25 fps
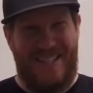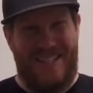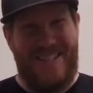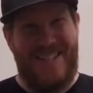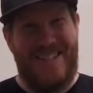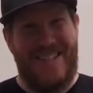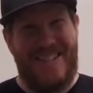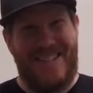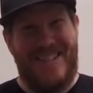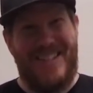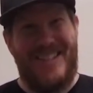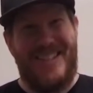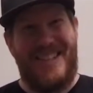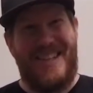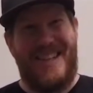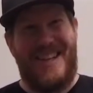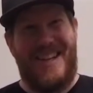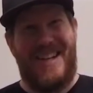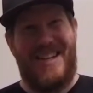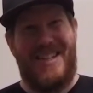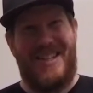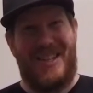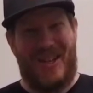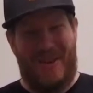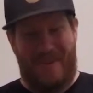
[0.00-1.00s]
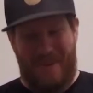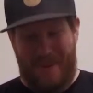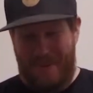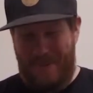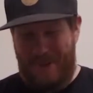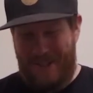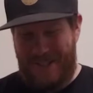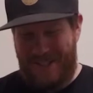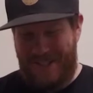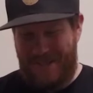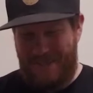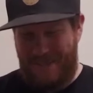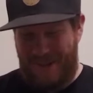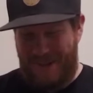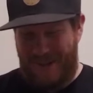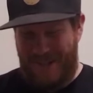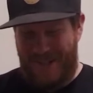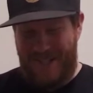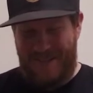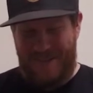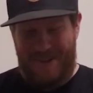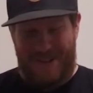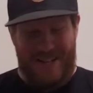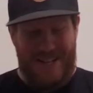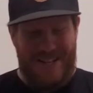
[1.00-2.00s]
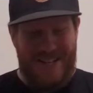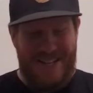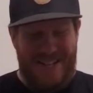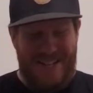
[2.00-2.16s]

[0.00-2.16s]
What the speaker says: It took me by surprise, but